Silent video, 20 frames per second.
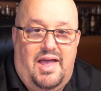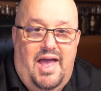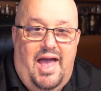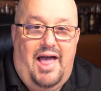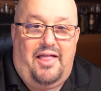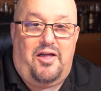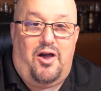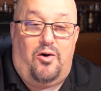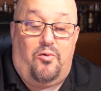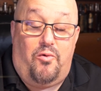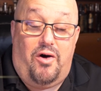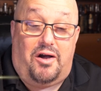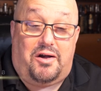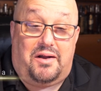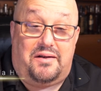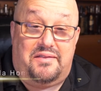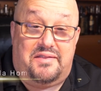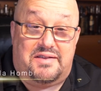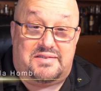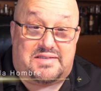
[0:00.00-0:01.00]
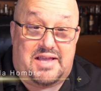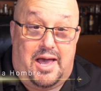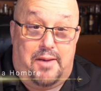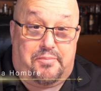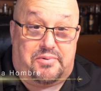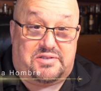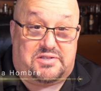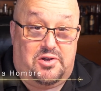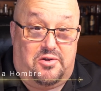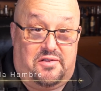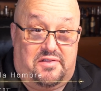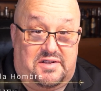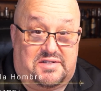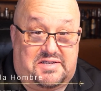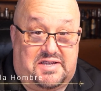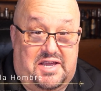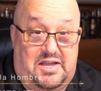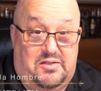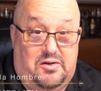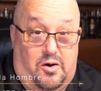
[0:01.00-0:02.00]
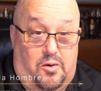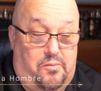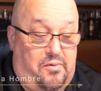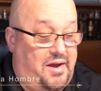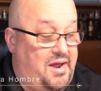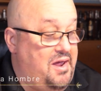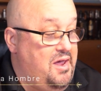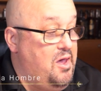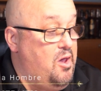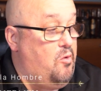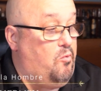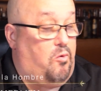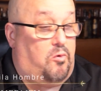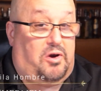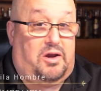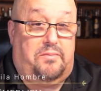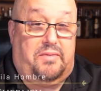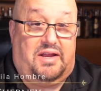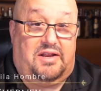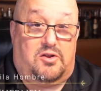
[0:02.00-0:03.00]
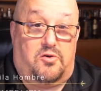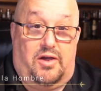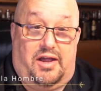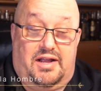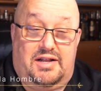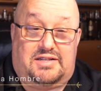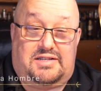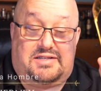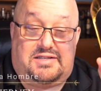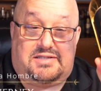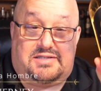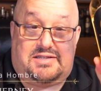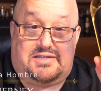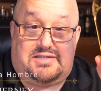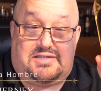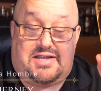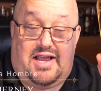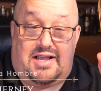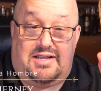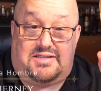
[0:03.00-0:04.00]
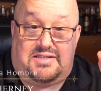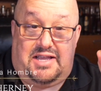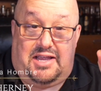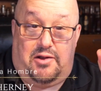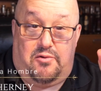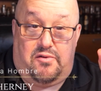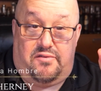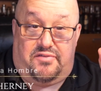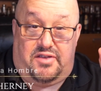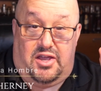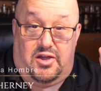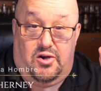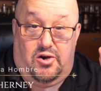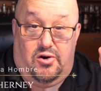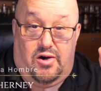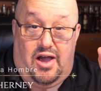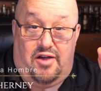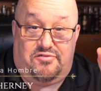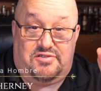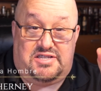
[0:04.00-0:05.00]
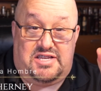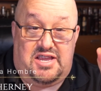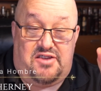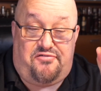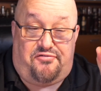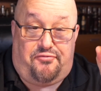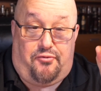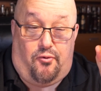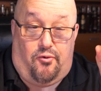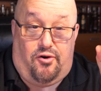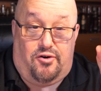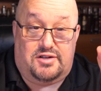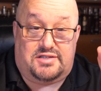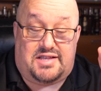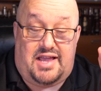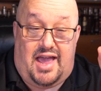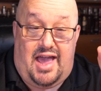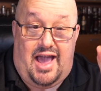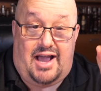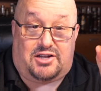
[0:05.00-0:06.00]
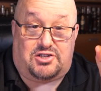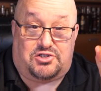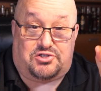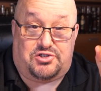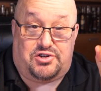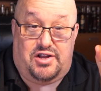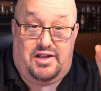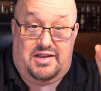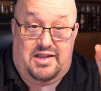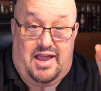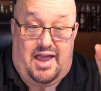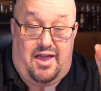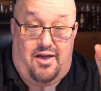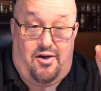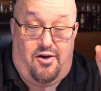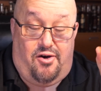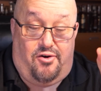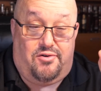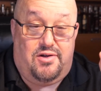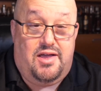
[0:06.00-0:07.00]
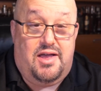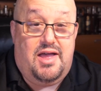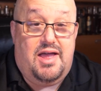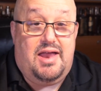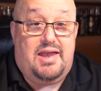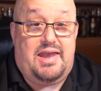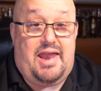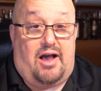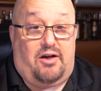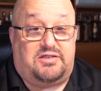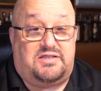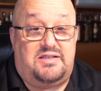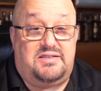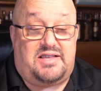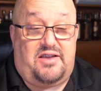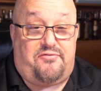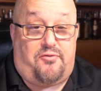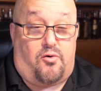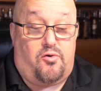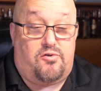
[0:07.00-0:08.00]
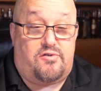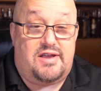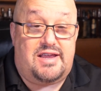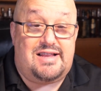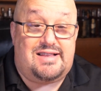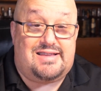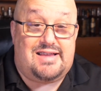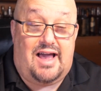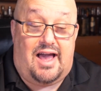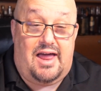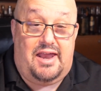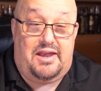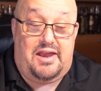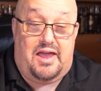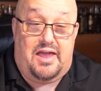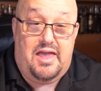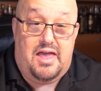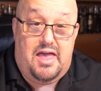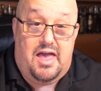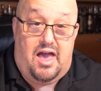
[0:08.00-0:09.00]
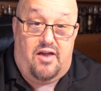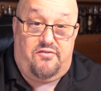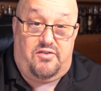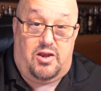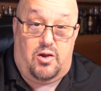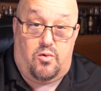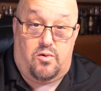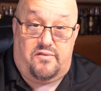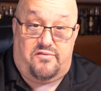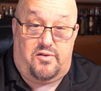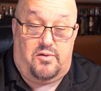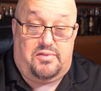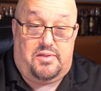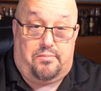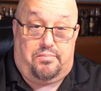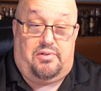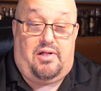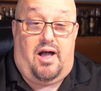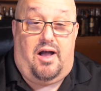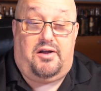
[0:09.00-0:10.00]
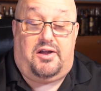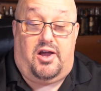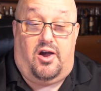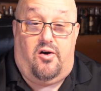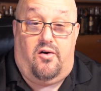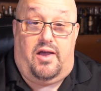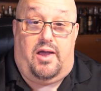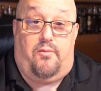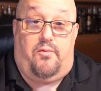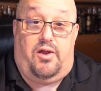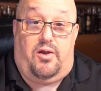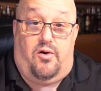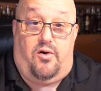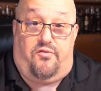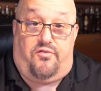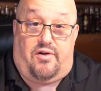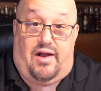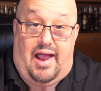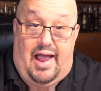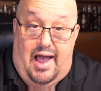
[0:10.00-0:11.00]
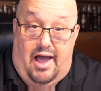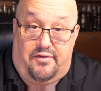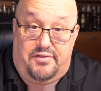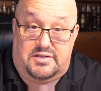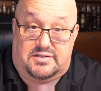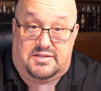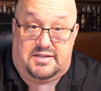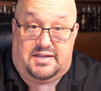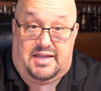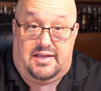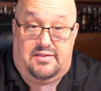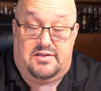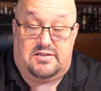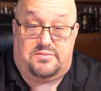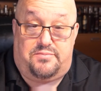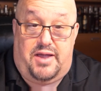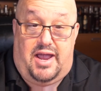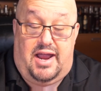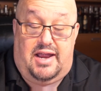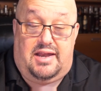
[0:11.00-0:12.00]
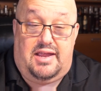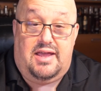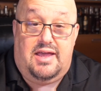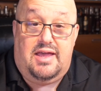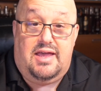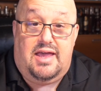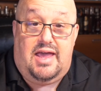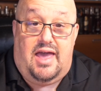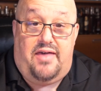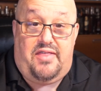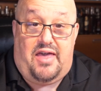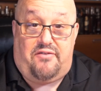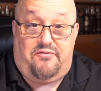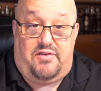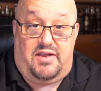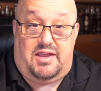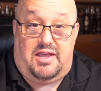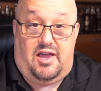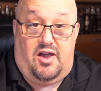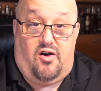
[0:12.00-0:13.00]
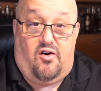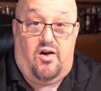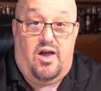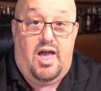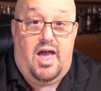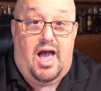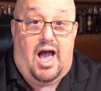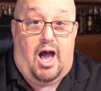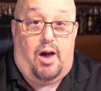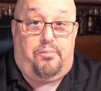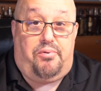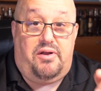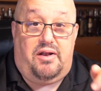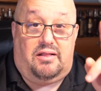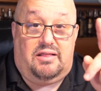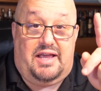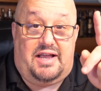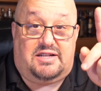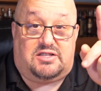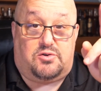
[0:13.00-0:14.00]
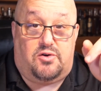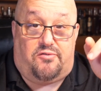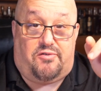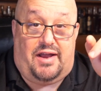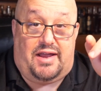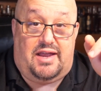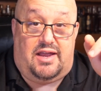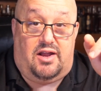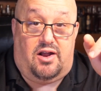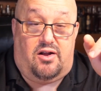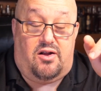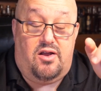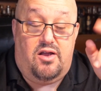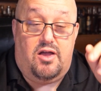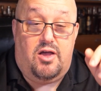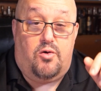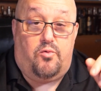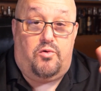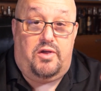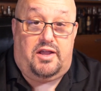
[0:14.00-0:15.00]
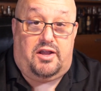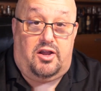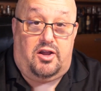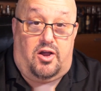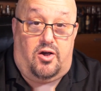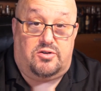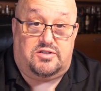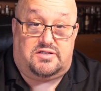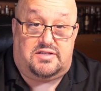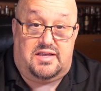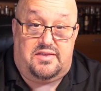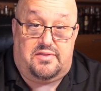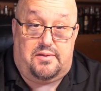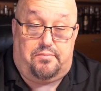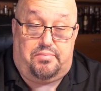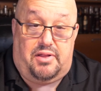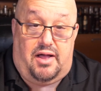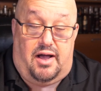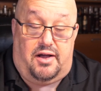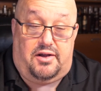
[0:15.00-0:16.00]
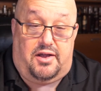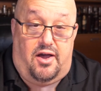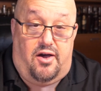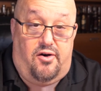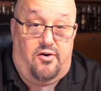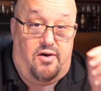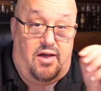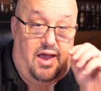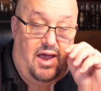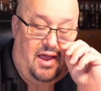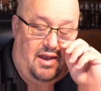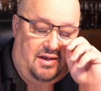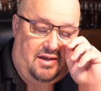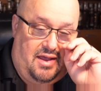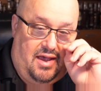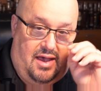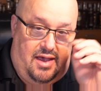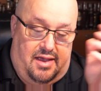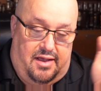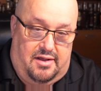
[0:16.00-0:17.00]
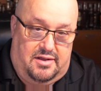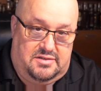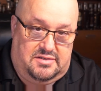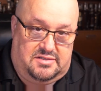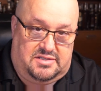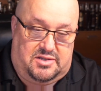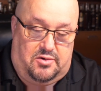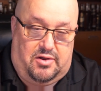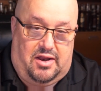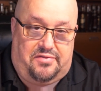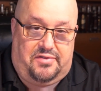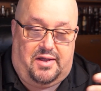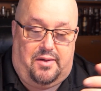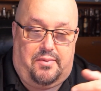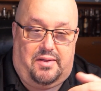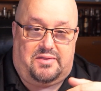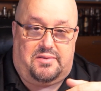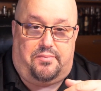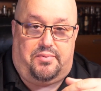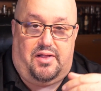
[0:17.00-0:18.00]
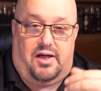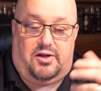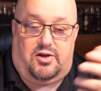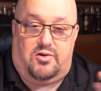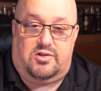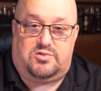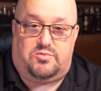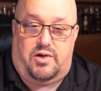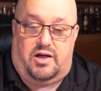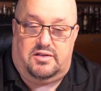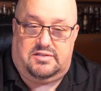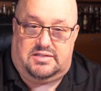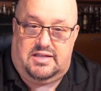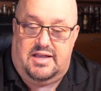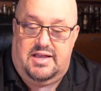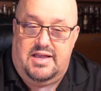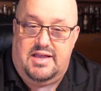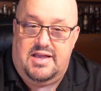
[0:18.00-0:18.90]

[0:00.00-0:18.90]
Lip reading: Hello and welcome to this episode of the Tequila Hombre. We're going to be doing a tasting and review of G4's Extra Anejo. Now, since I've already done a video review of the Blanco and went over how this tequila is made in that video, I'll put a link to it right here where you can go see the Blanco and see what I think about the Blanco, as well as